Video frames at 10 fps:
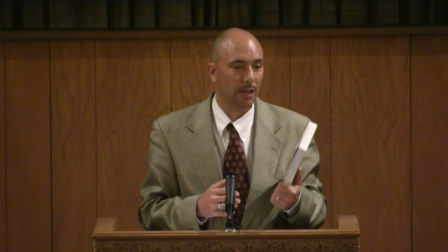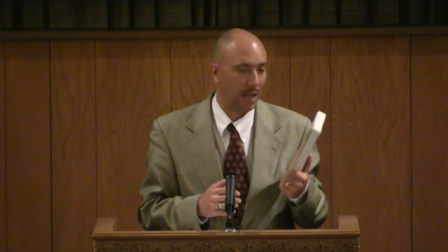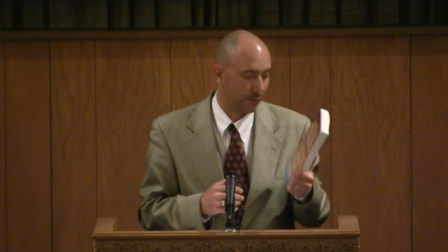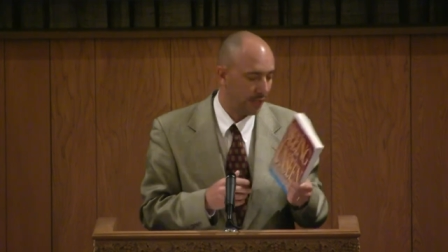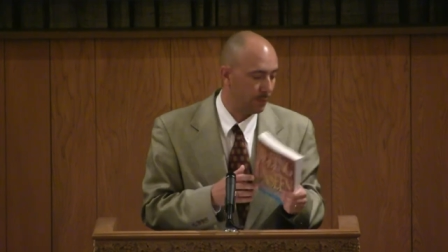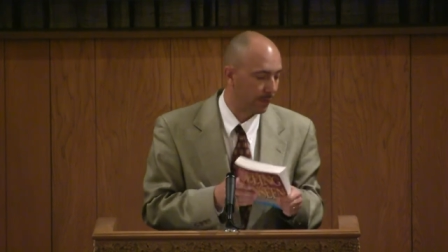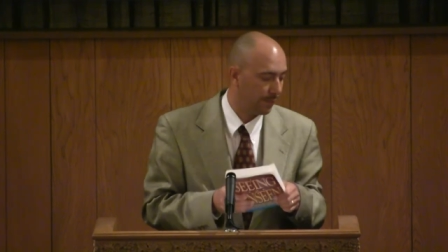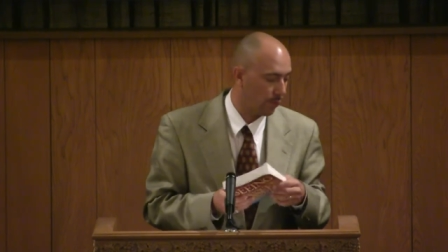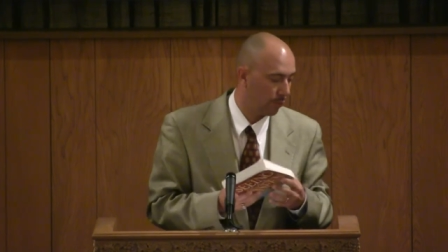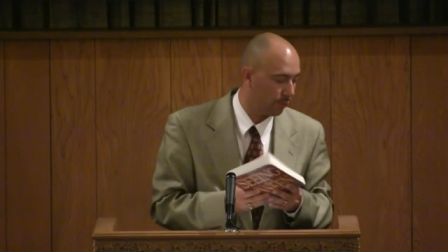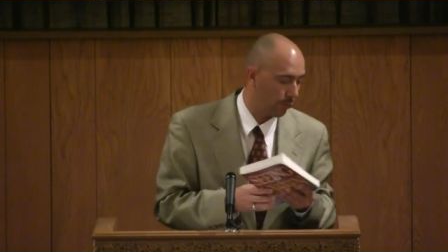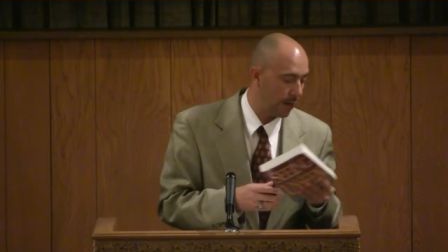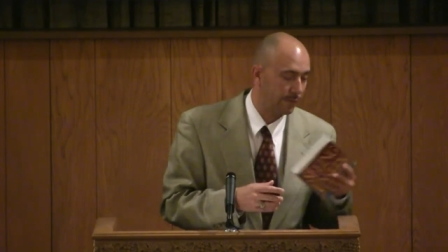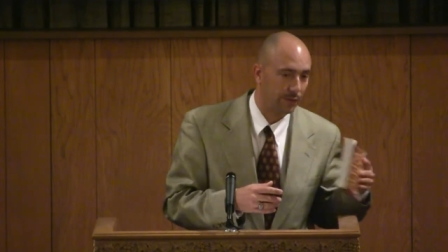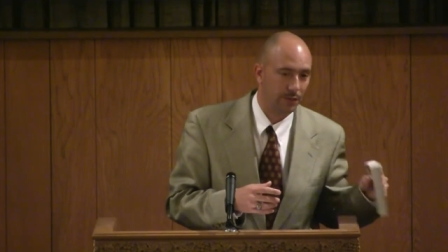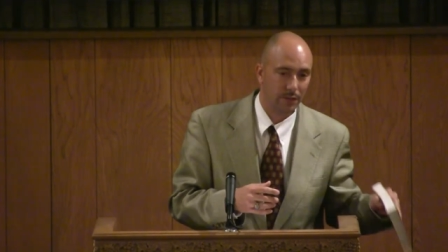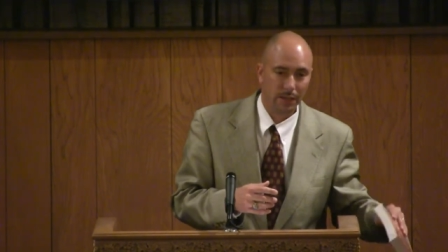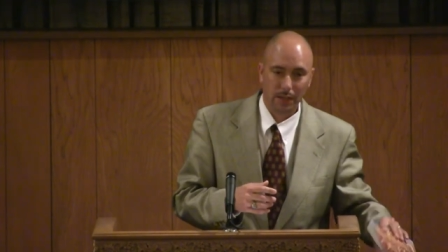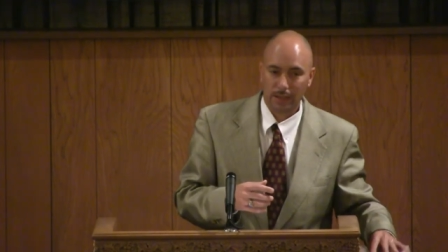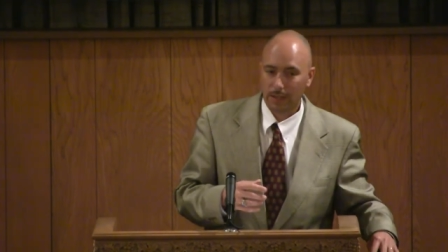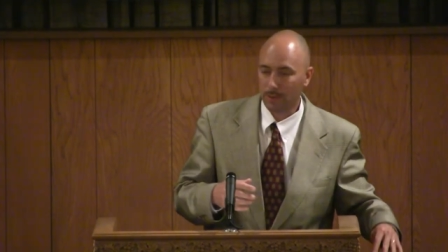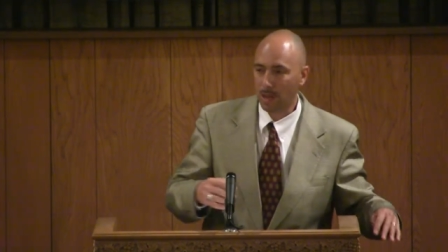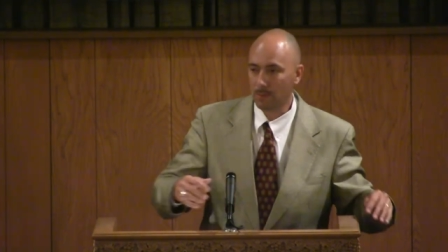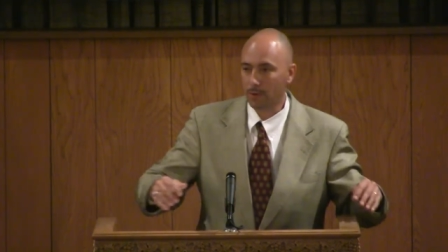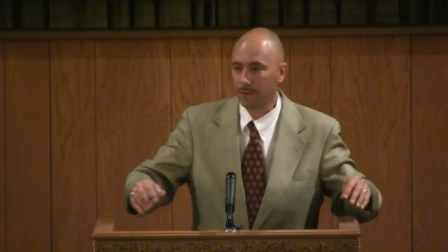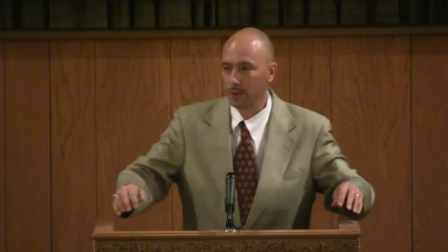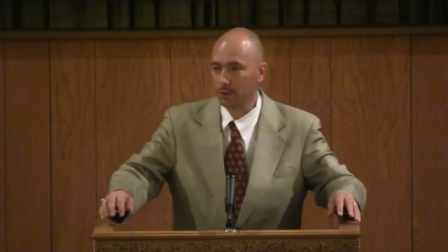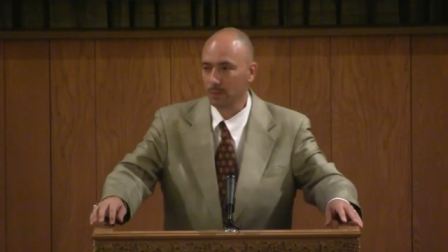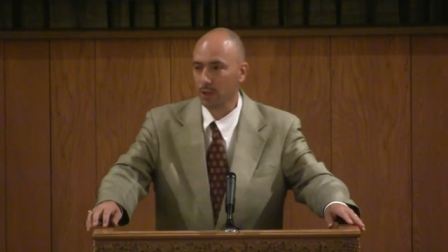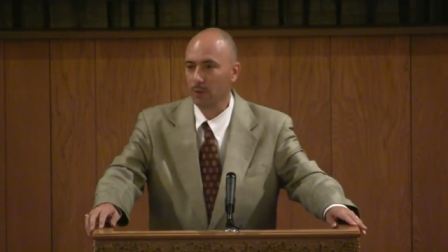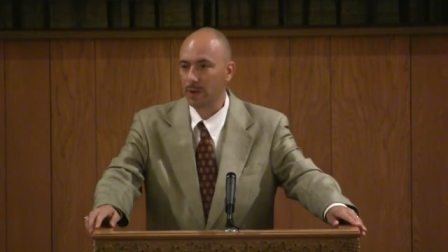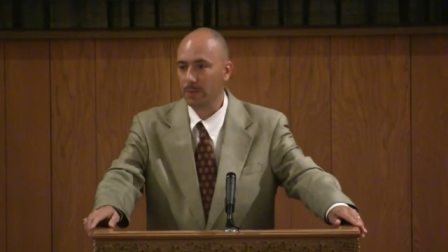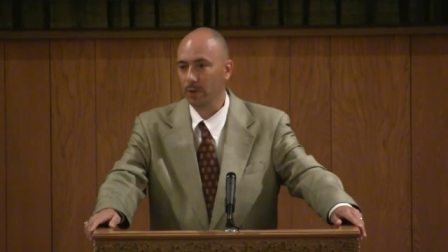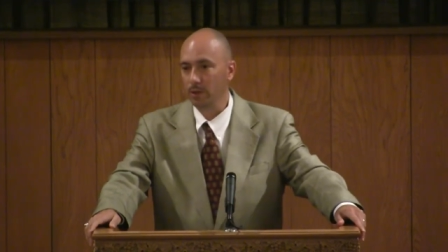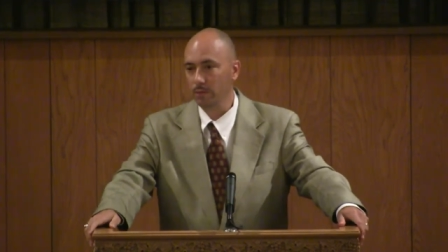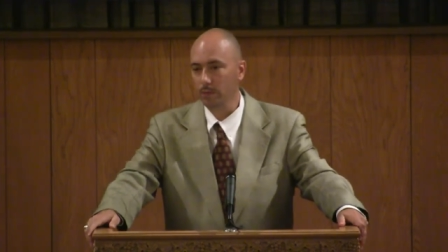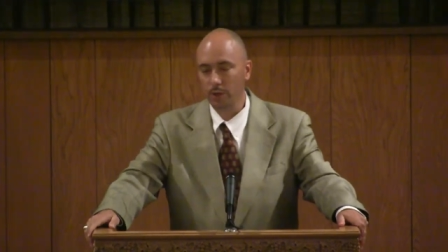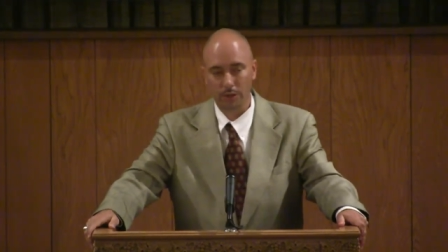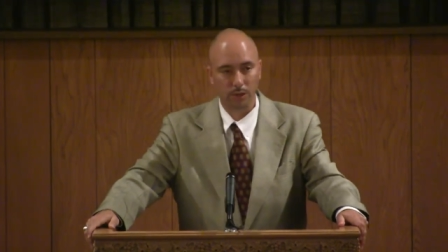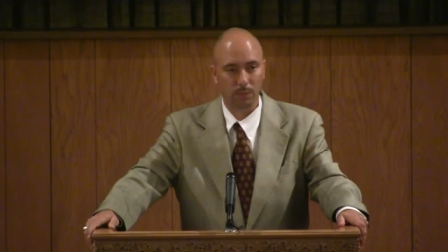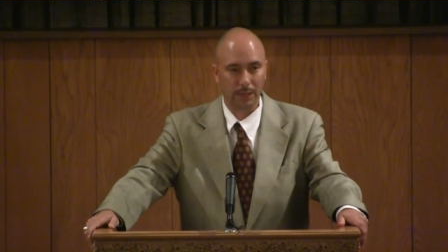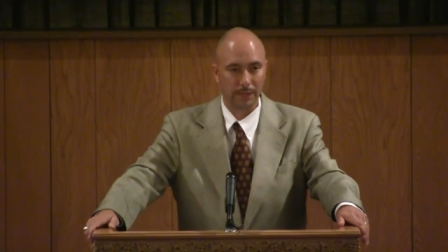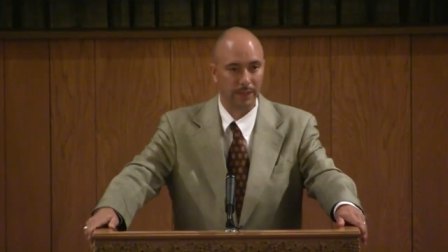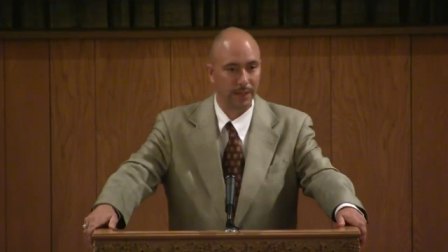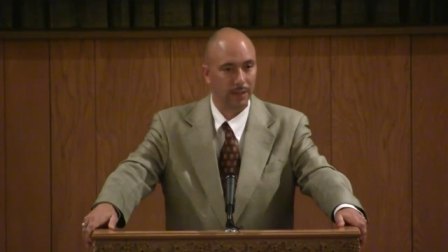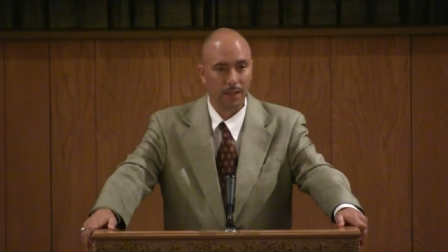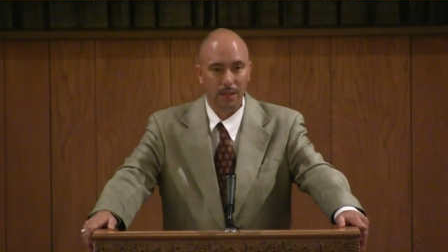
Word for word: I'll keep it for reference and maybe refute some other people who, who do believe in it.